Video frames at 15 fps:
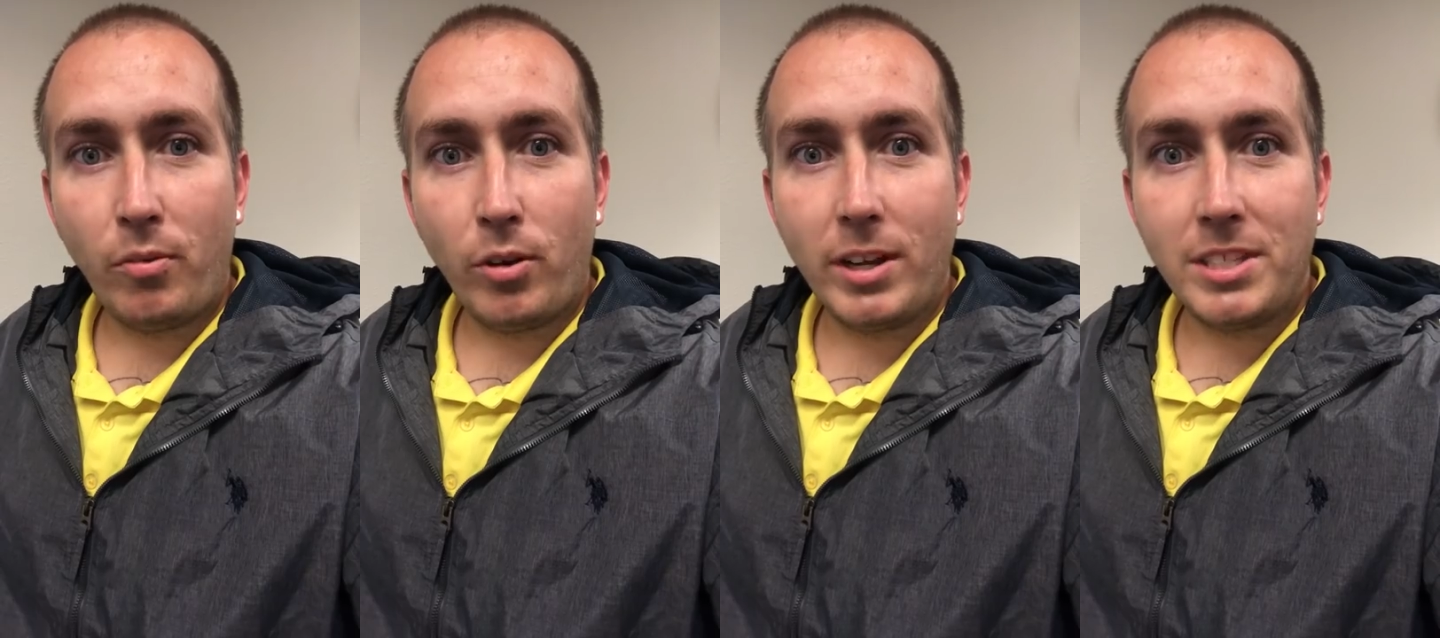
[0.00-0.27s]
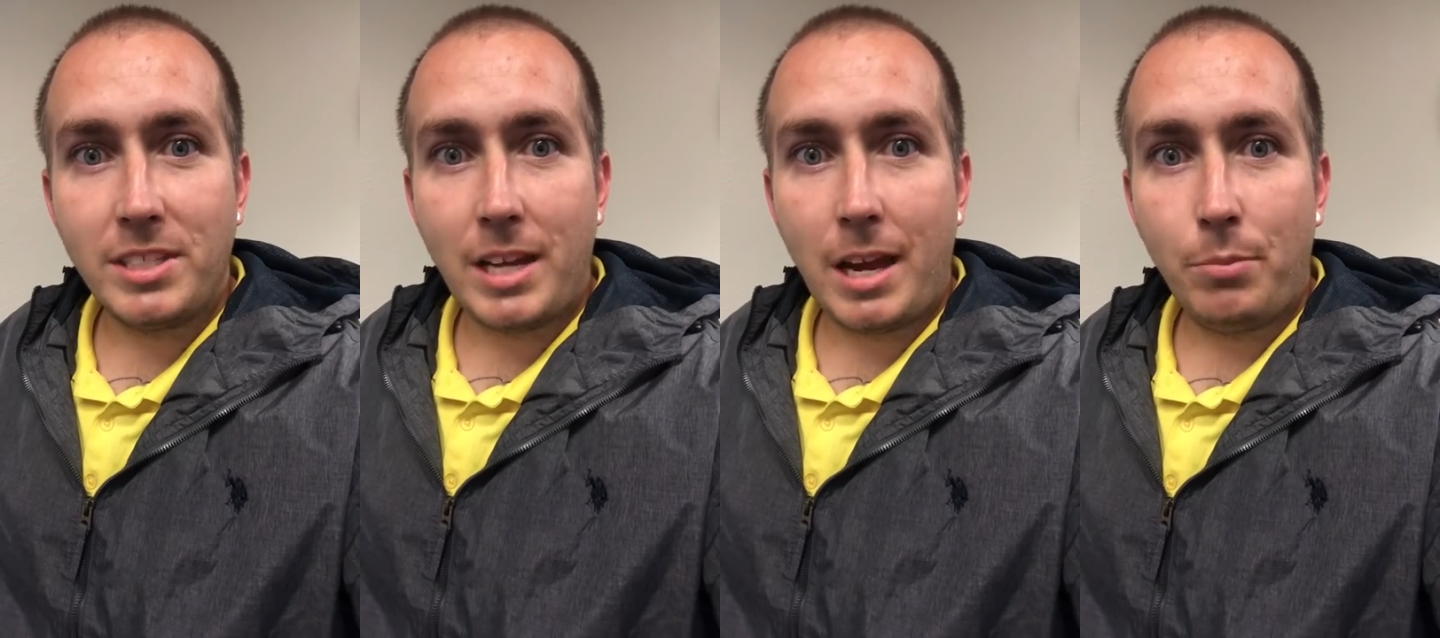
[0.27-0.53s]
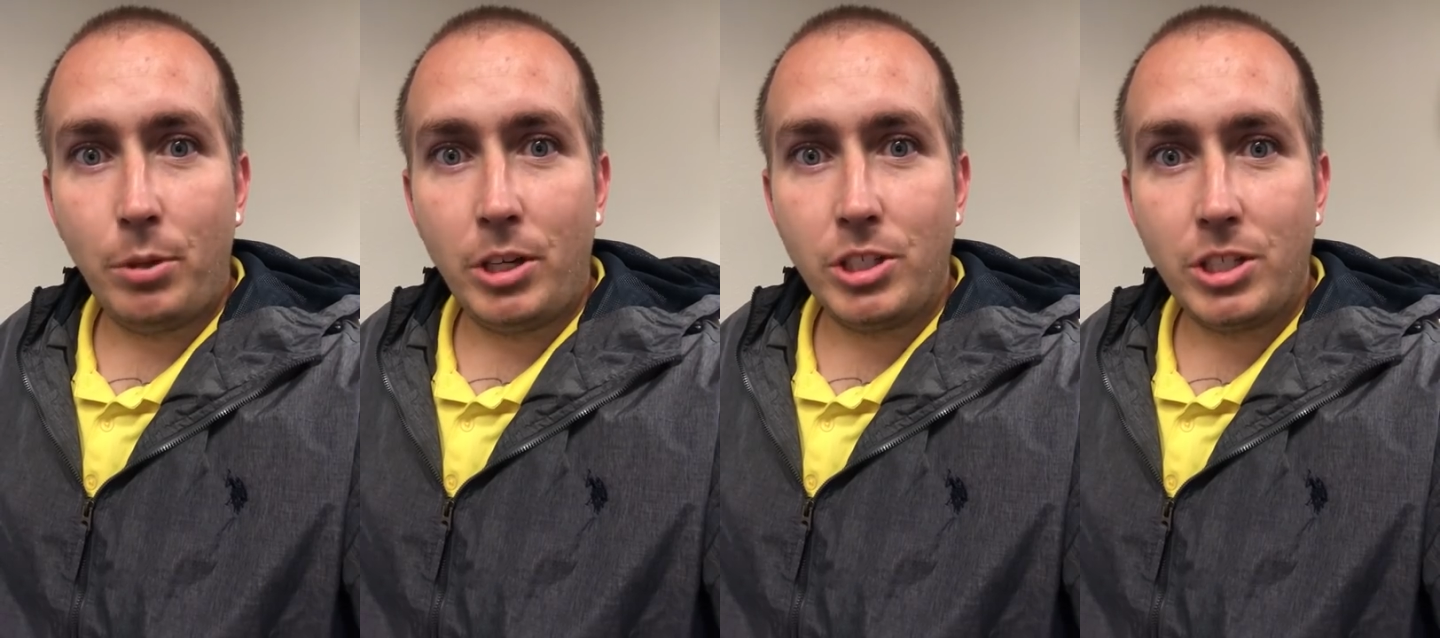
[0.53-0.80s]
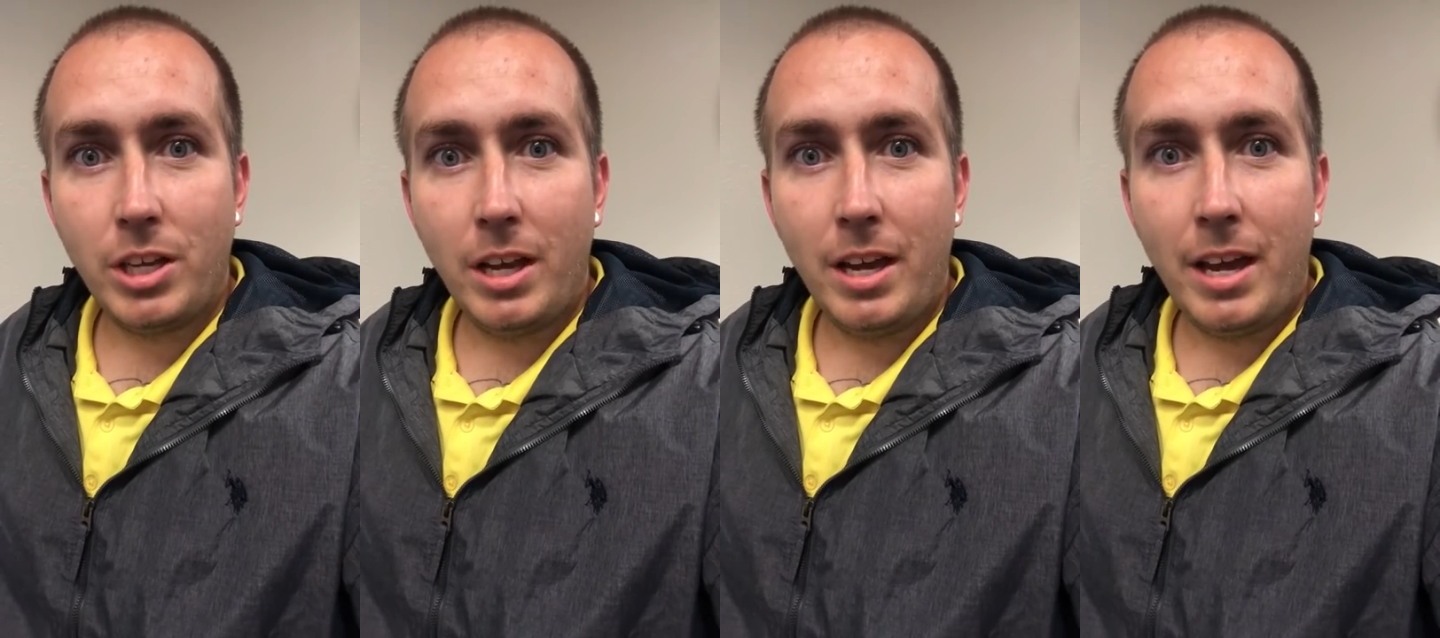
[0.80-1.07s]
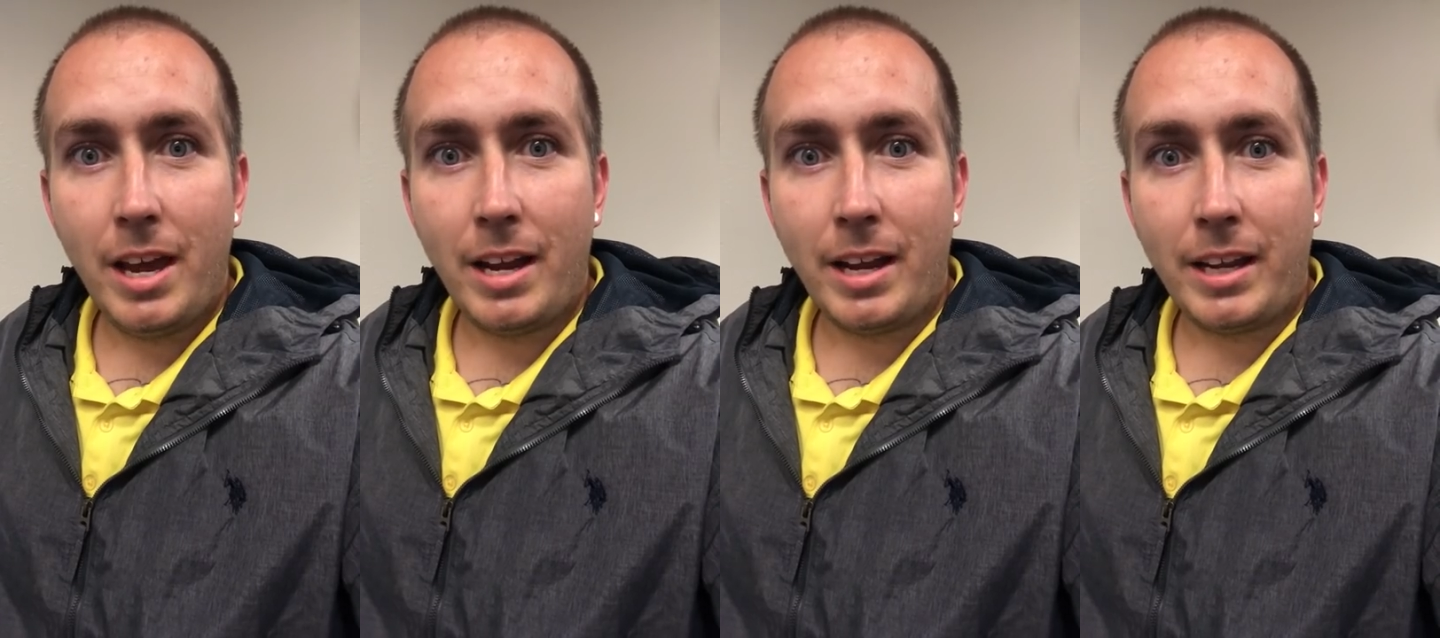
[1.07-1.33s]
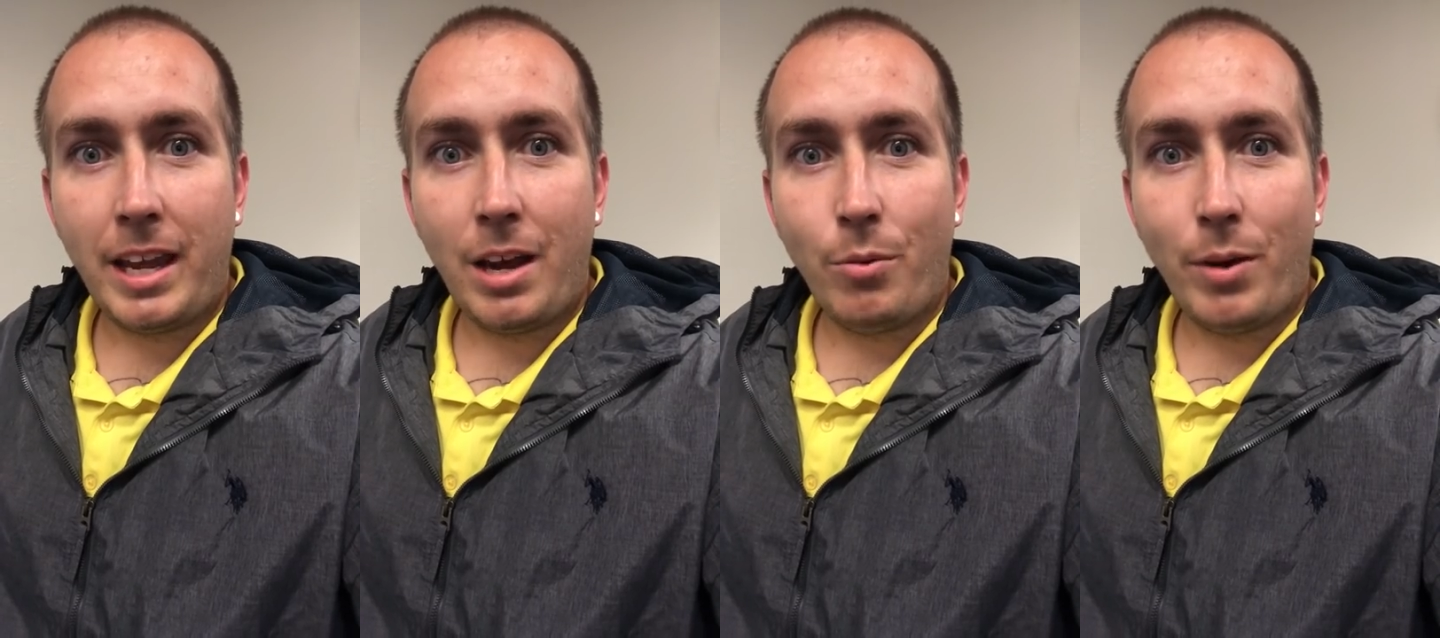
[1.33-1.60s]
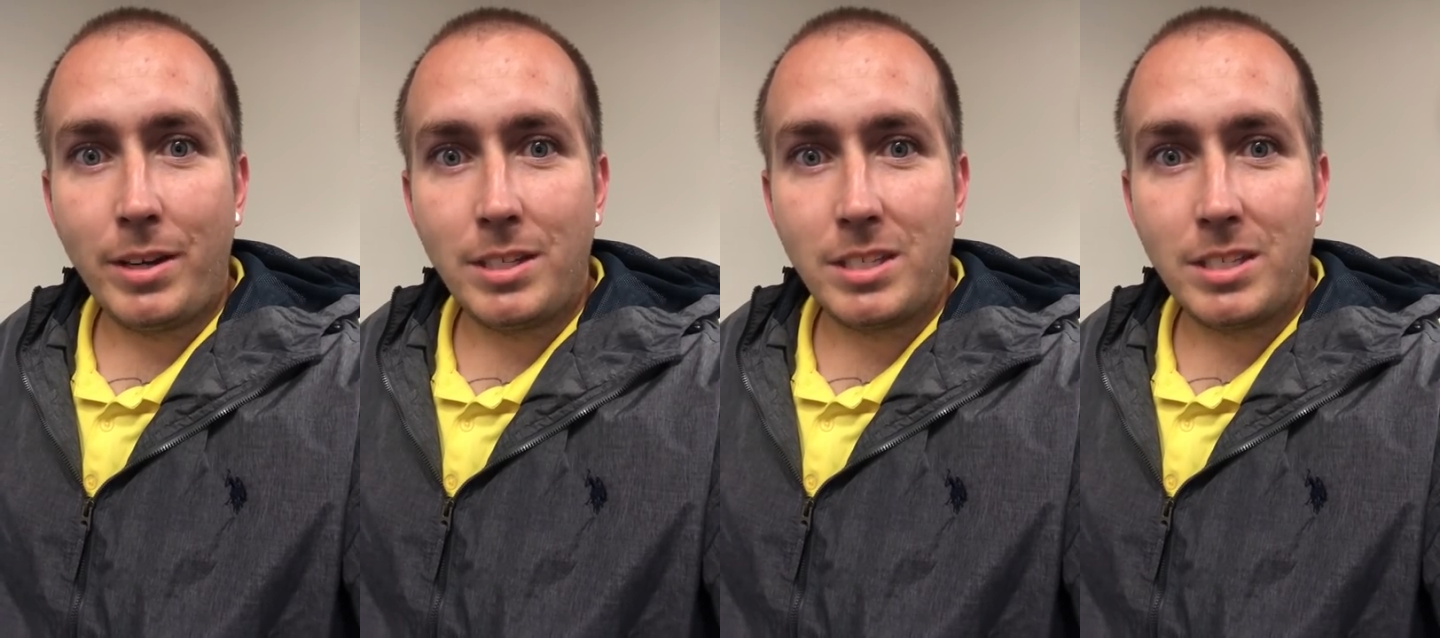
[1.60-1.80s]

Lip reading: of Reestablished, and I can't wait